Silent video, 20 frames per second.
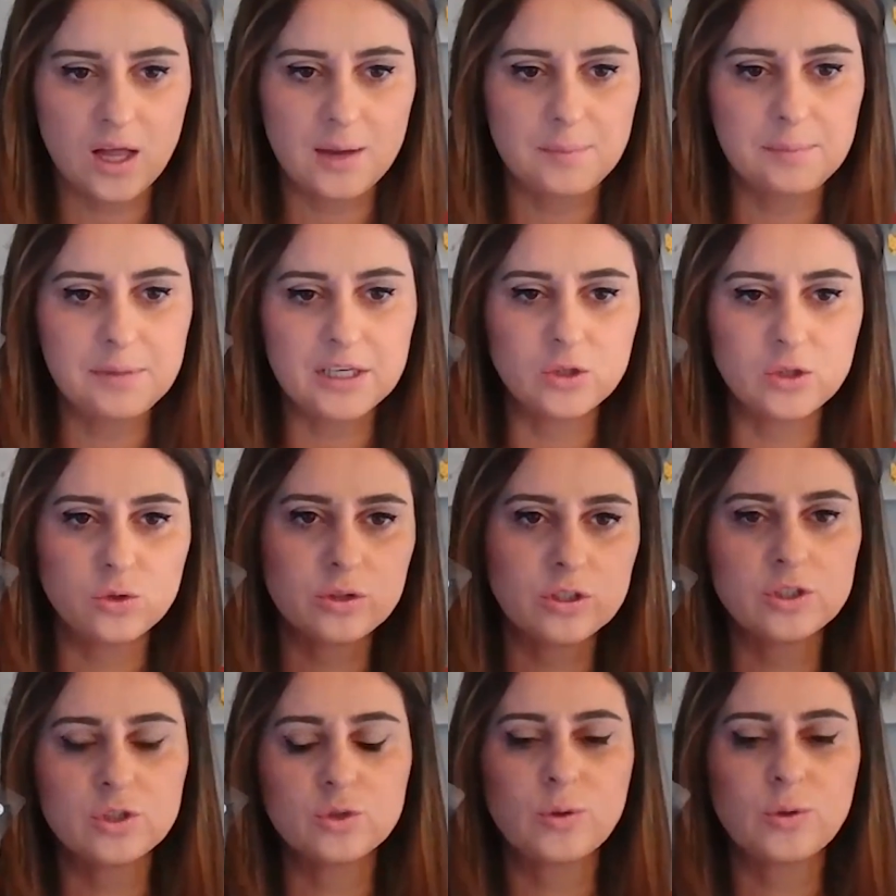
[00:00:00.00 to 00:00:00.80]
I mean, you
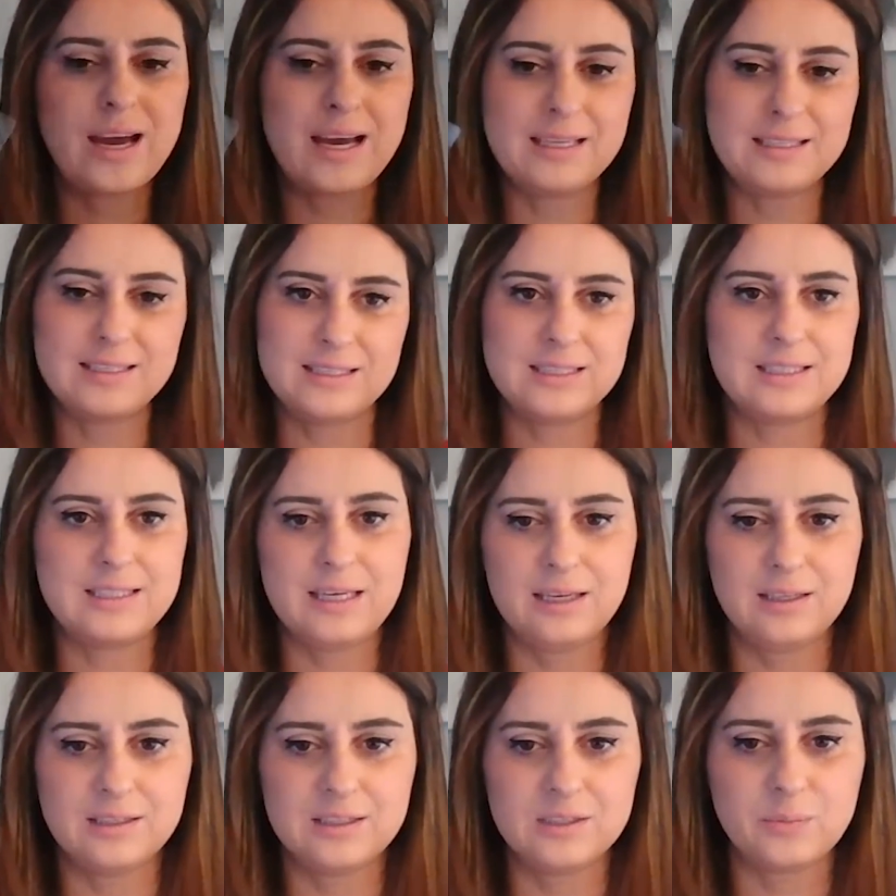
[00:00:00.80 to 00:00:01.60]
can do
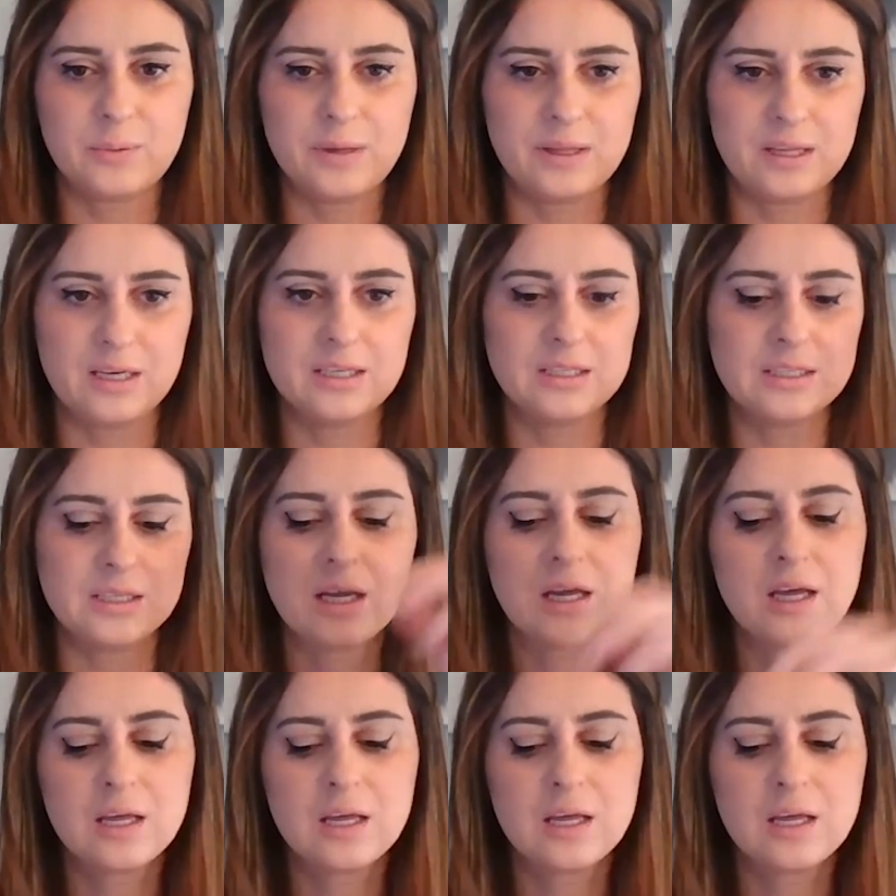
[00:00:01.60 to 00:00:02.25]
headstands with it.